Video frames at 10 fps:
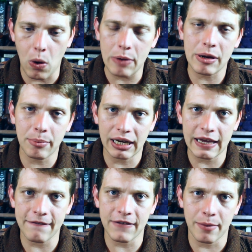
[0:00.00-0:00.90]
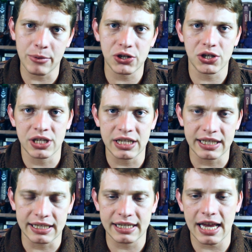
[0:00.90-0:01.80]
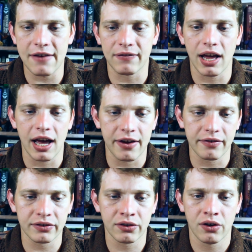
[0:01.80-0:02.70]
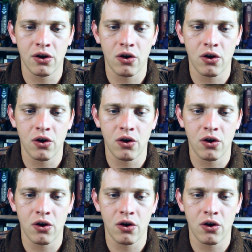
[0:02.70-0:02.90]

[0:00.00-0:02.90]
When we believe our mission is to save lives,